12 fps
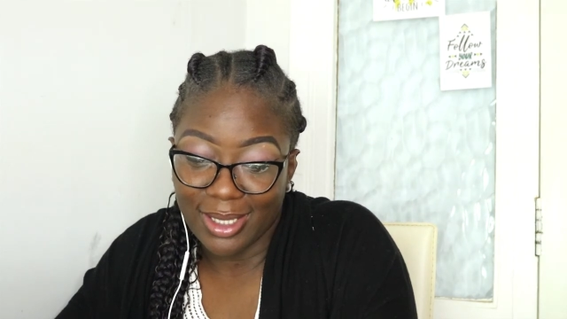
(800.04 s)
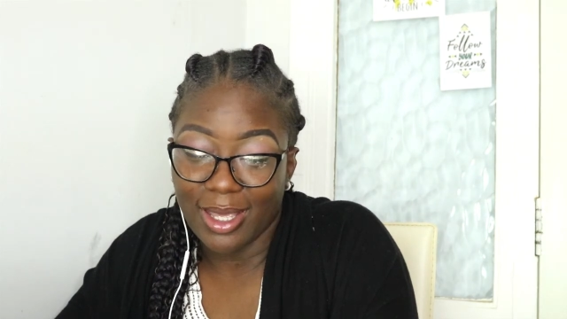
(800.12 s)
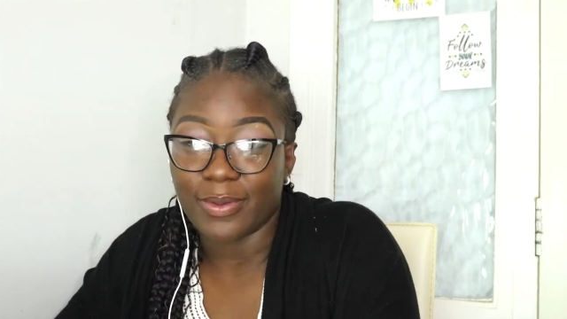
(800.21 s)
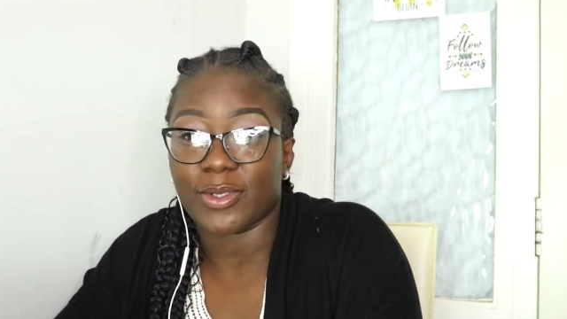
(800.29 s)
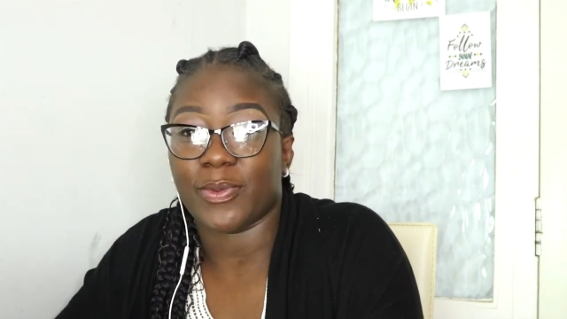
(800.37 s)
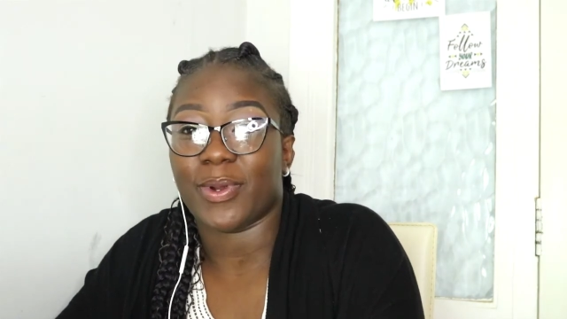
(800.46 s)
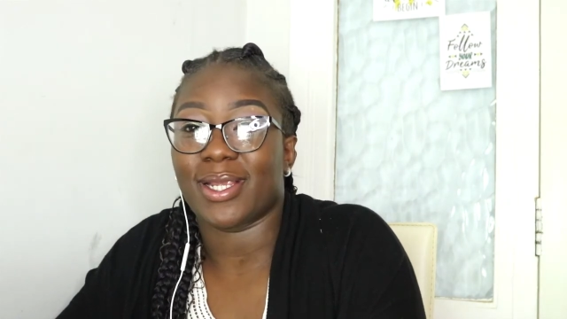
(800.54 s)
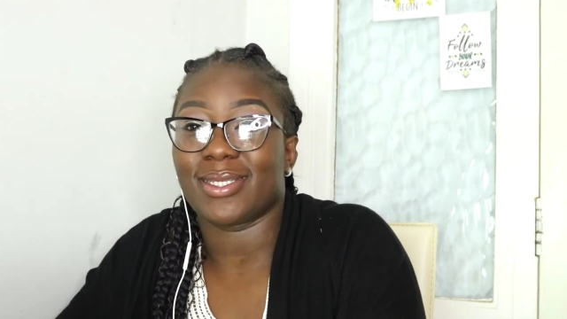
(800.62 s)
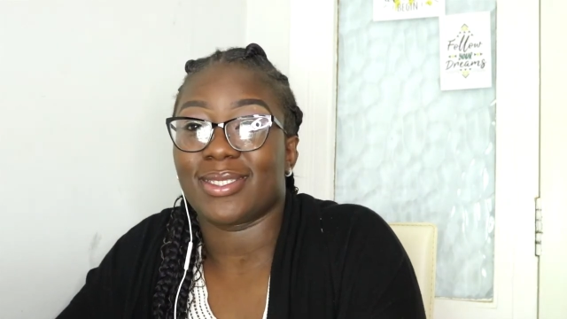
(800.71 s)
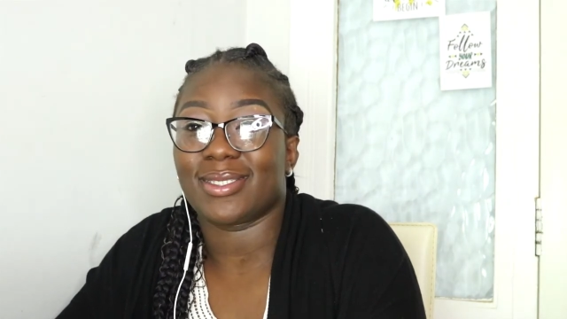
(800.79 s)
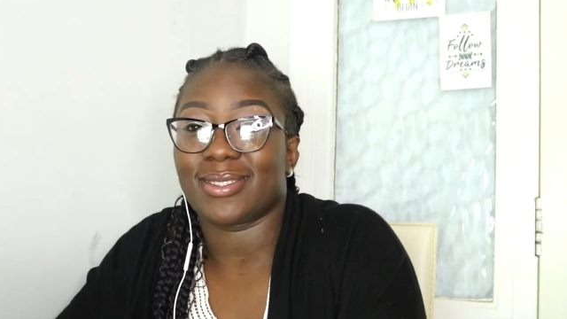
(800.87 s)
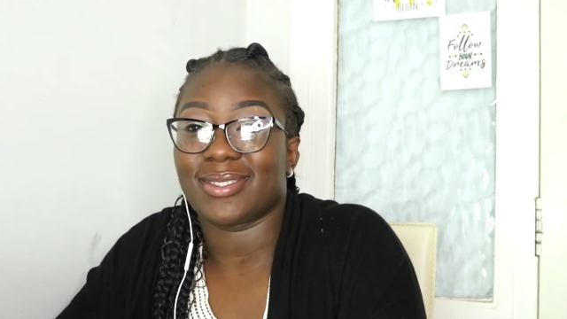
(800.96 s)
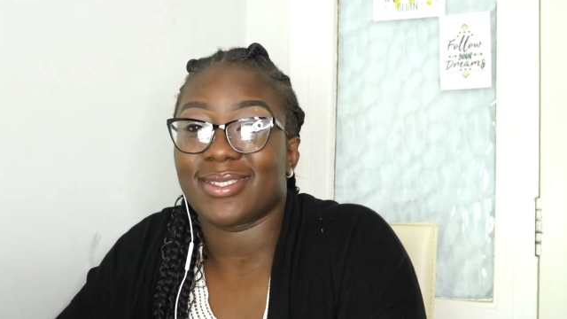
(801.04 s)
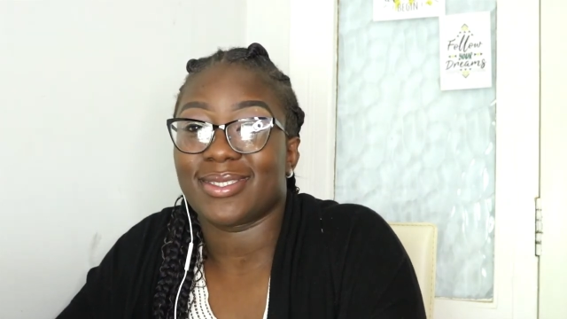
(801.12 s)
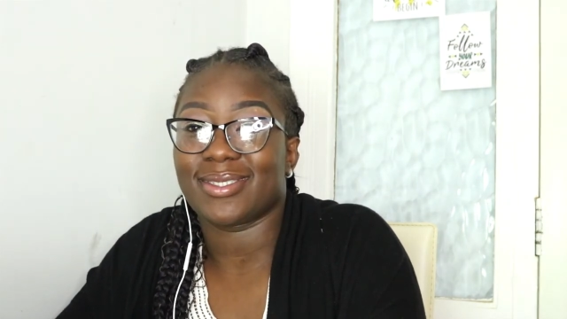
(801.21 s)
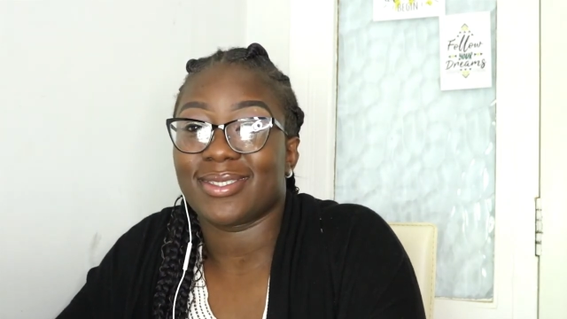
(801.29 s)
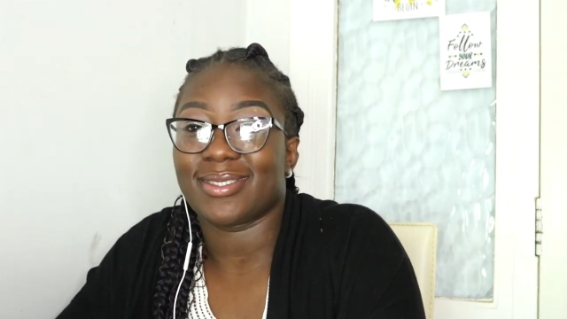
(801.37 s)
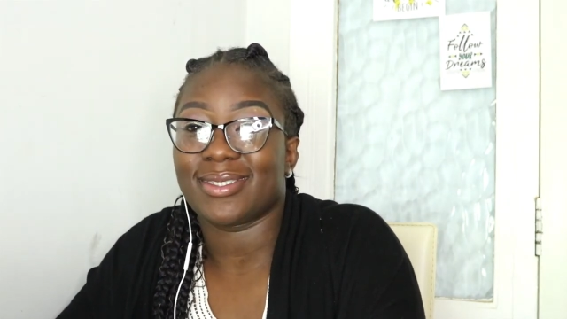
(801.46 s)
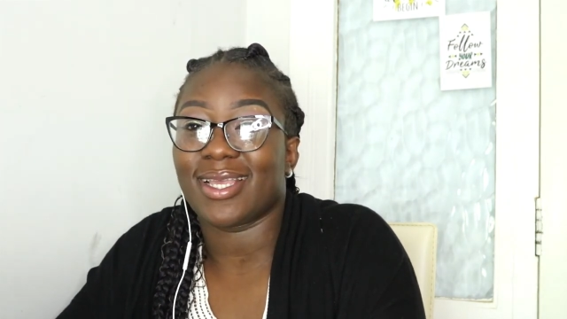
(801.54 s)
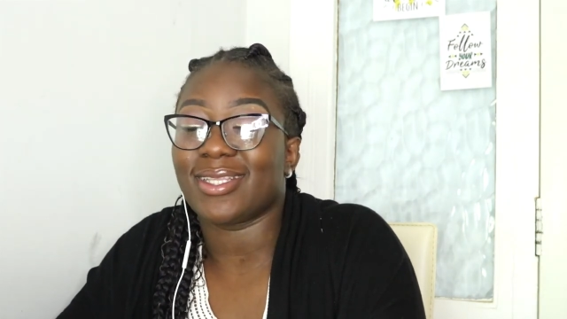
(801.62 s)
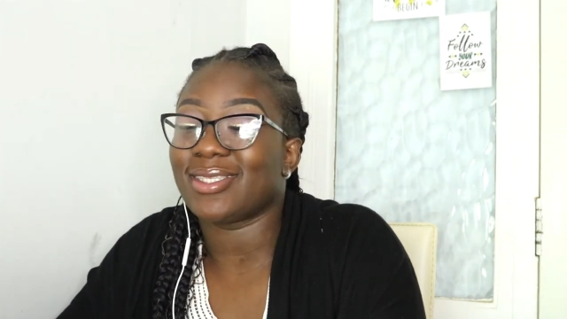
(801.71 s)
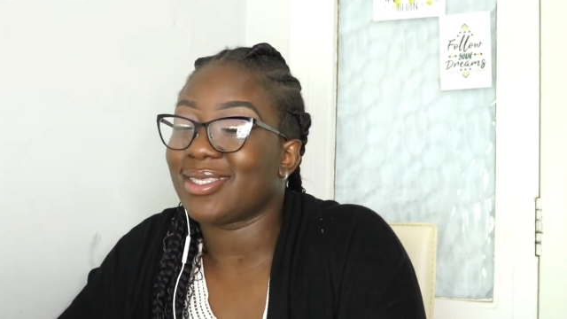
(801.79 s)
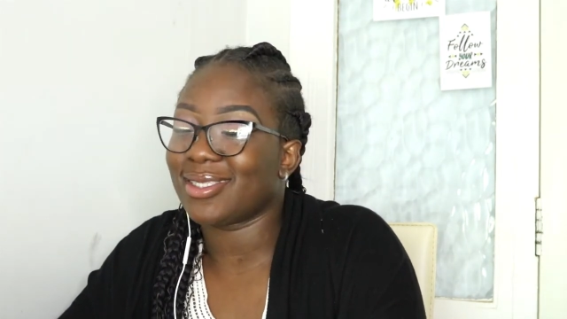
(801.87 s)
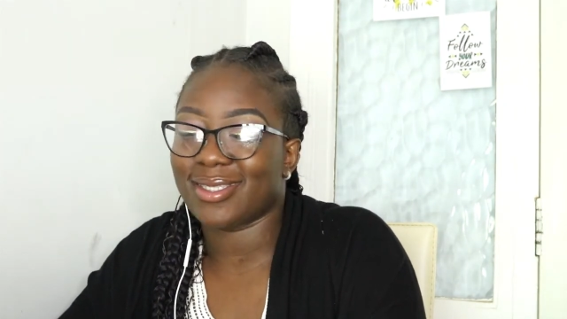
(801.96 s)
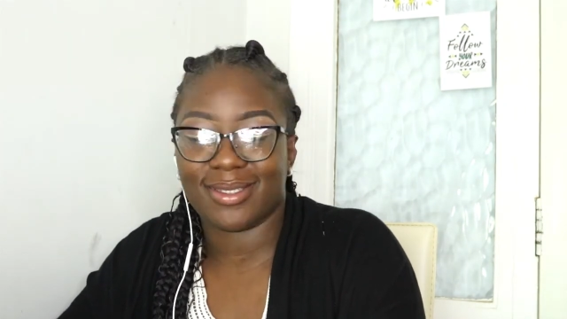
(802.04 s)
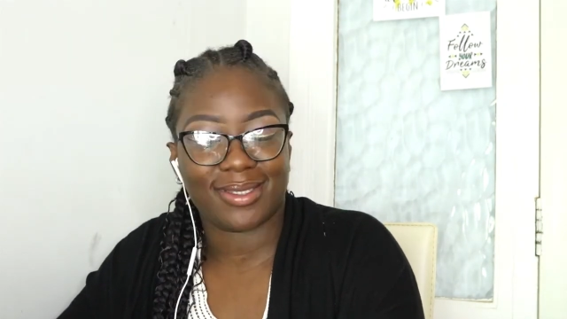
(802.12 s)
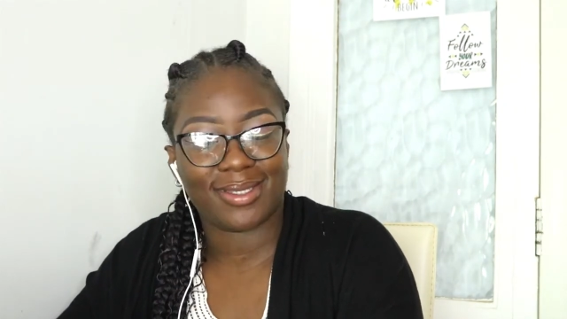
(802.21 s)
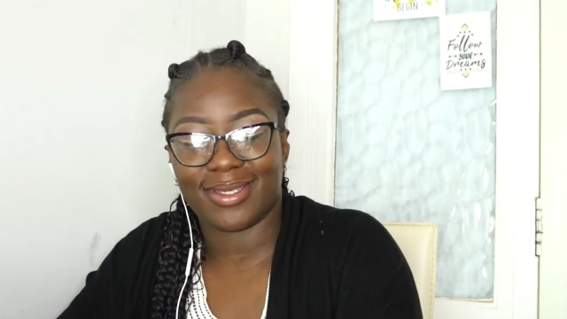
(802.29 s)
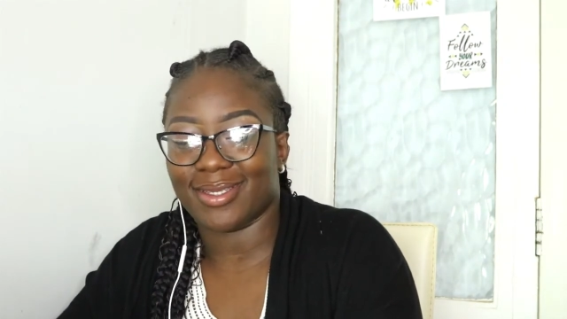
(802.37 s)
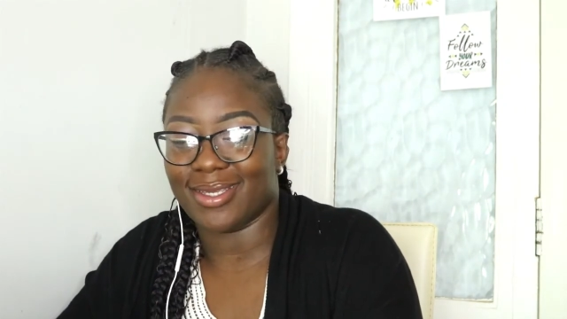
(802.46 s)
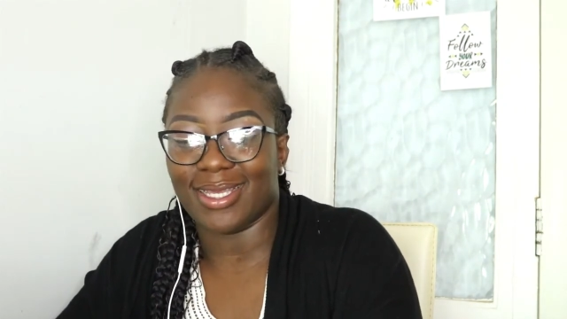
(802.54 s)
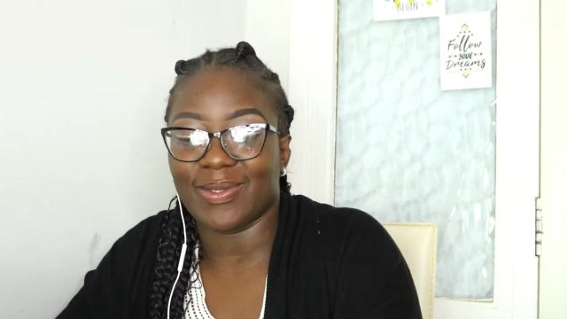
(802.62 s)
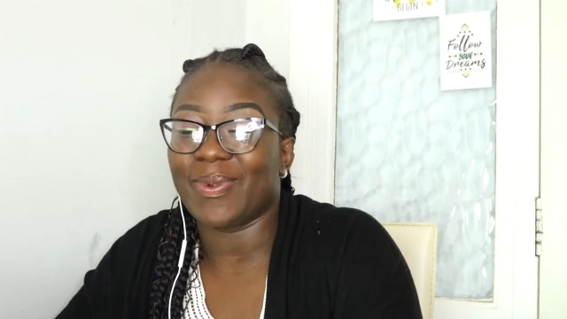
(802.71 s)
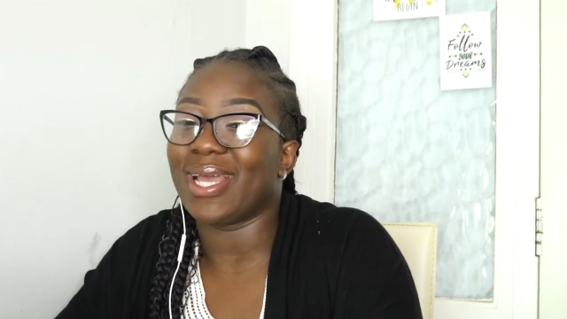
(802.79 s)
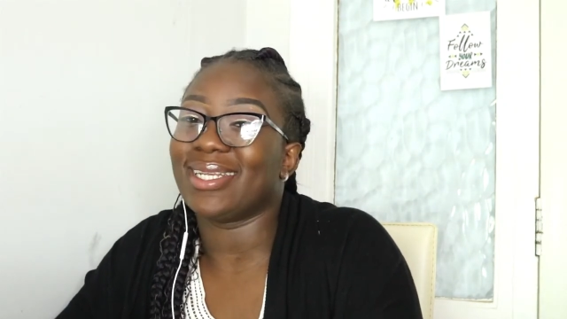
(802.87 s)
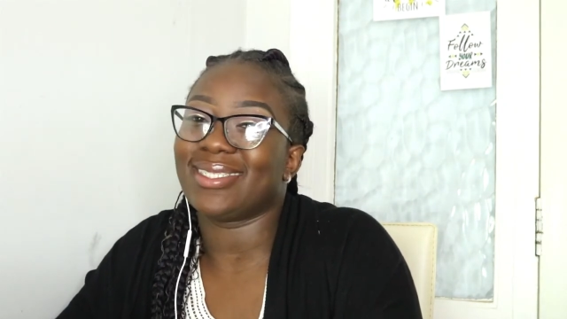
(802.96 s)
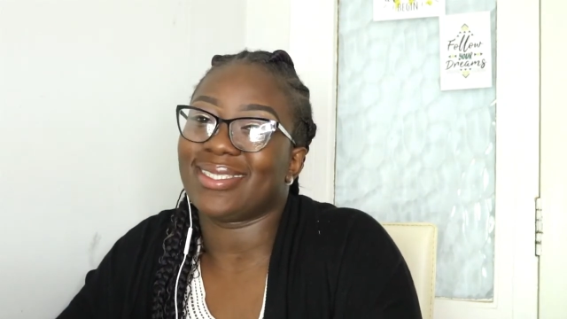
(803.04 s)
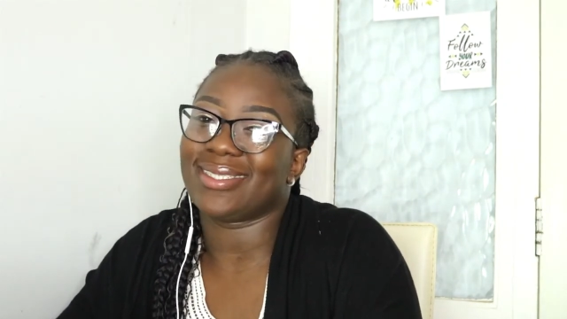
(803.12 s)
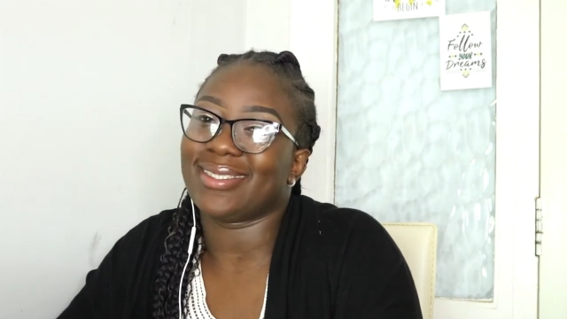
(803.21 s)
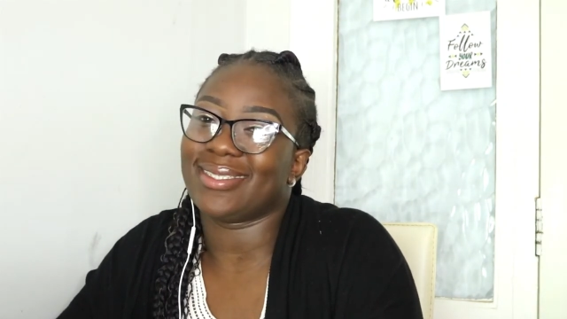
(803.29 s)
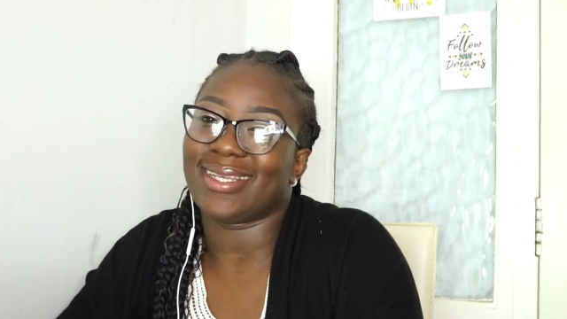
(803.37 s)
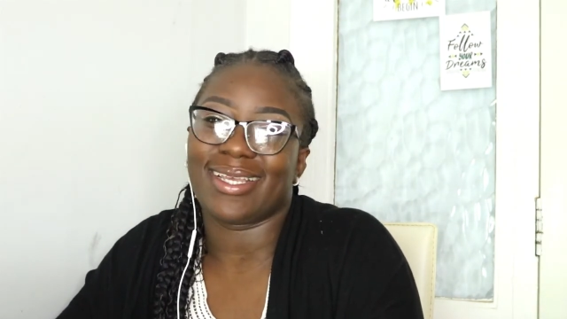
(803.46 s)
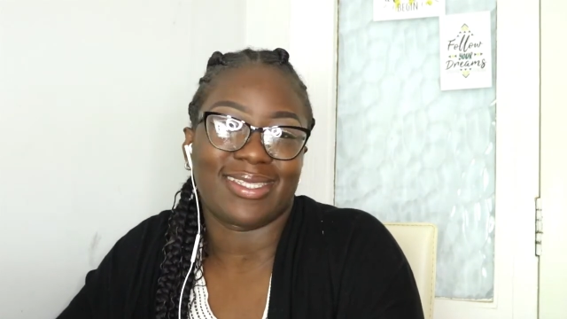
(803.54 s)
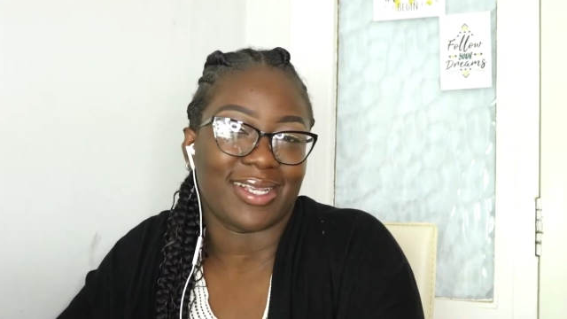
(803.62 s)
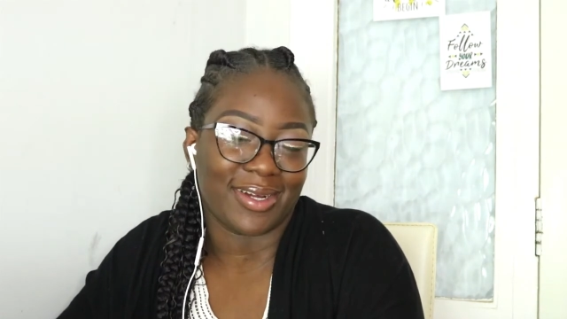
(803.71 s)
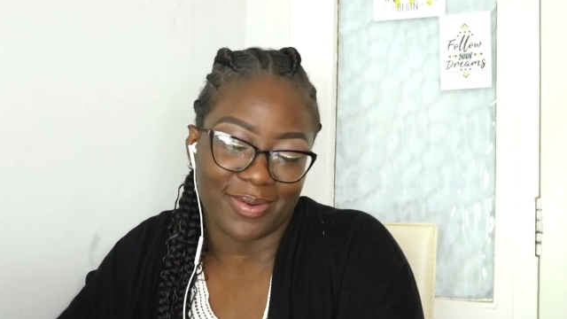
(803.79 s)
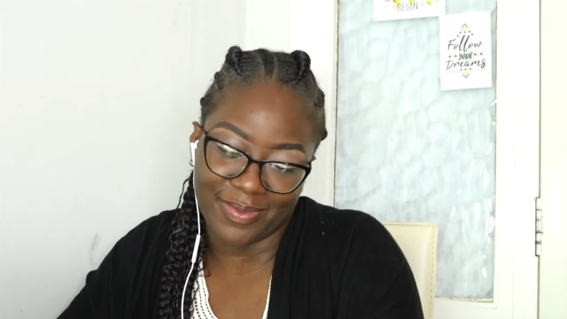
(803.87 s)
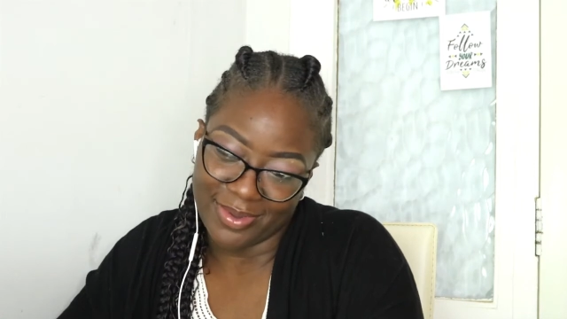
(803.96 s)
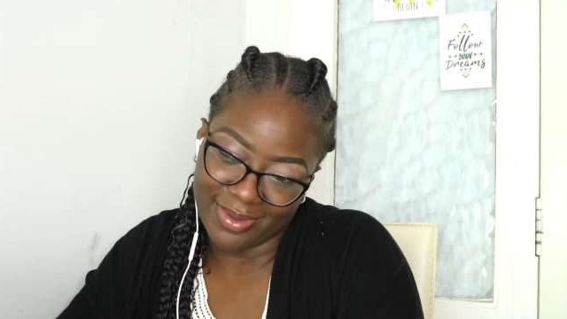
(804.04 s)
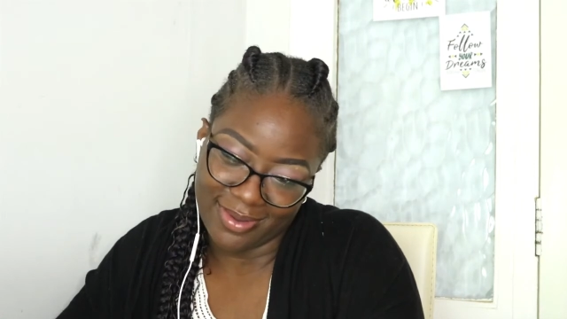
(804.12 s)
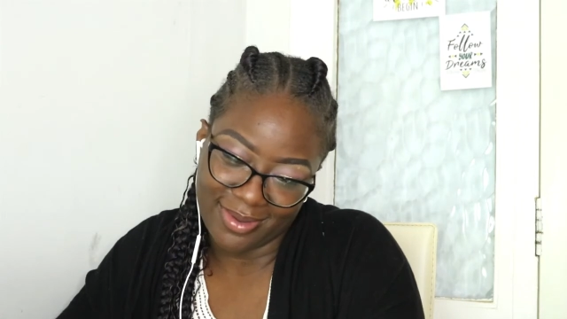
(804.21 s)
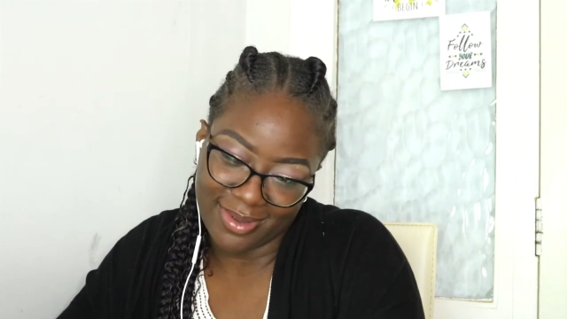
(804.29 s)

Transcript: I'm surprised. It's bad. It's terrible.